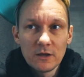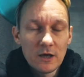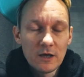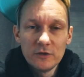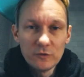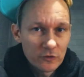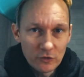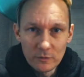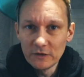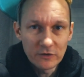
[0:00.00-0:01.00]
uh,
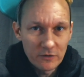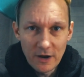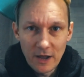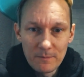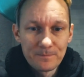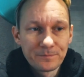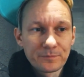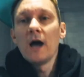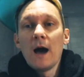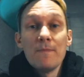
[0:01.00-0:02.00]
YouTube and Instagram.
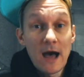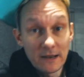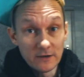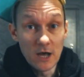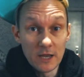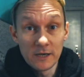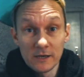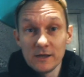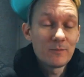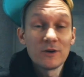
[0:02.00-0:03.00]
I'm not done.
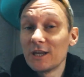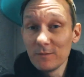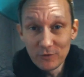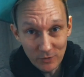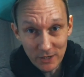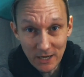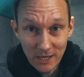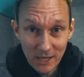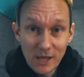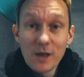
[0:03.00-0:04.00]
I'm gonna keep doing it,
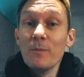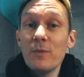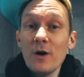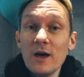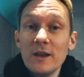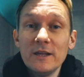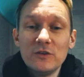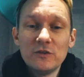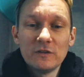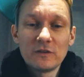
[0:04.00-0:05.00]
but
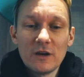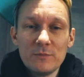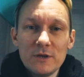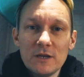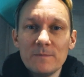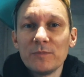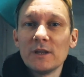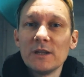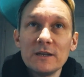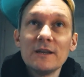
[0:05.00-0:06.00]
it's just gonna be
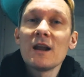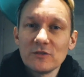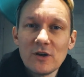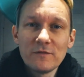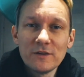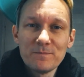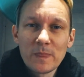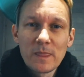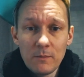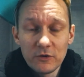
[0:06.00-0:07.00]
not as often.
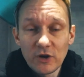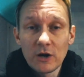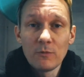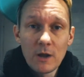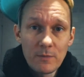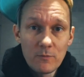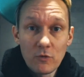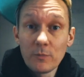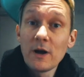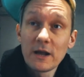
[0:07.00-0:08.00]
I'm gonna try to ramp up
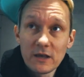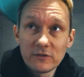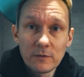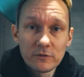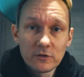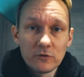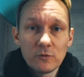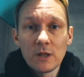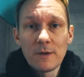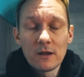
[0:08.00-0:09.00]
more podcast episodes
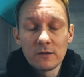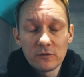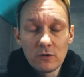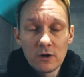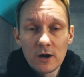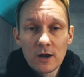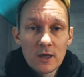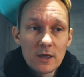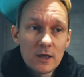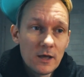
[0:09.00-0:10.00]
while I'm out on tour.
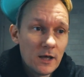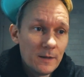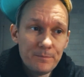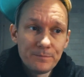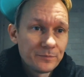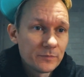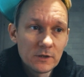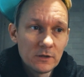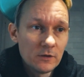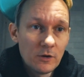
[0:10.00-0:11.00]
Um,
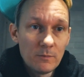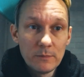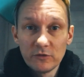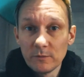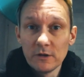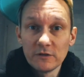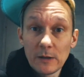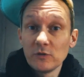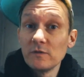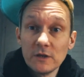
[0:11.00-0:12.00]
you know, maybe some other
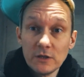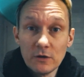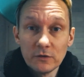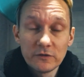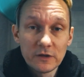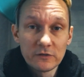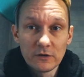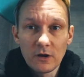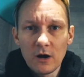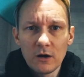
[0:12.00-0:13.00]
types of videos. Things
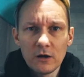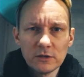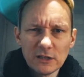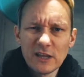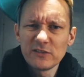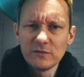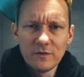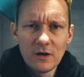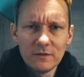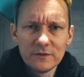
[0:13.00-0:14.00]
are, are, are a little less
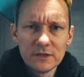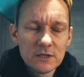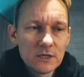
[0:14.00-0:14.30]
involved